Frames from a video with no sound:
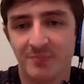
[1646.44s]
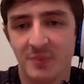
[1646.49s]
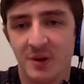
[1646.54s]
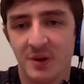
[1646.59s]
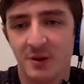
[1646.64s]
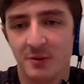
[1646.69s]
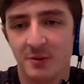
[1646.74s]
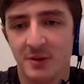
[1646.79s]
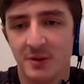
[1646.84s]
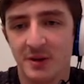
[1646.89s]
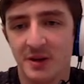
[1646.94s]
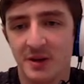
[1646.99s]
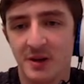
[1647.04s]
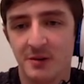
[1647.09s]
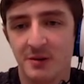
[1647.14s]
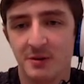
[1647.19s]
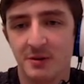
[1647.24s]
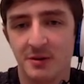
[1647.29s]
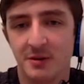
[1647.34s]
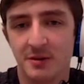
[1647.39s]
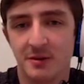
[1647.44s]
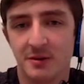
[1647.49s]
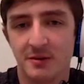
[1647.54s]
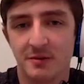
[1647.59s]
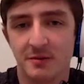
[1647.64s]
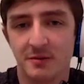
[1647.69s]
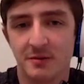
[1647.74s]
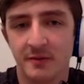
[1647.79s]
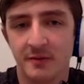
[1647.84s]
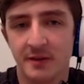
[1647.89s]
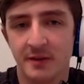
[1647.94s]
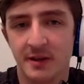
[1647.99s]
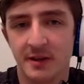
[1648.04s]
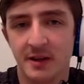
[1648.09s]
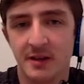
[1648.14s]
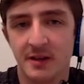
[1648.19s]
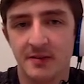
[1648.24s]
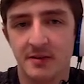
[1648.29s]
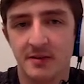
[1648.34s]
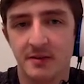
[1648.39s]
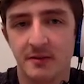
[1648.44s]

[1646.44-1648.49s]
don't really know. It's fairly even.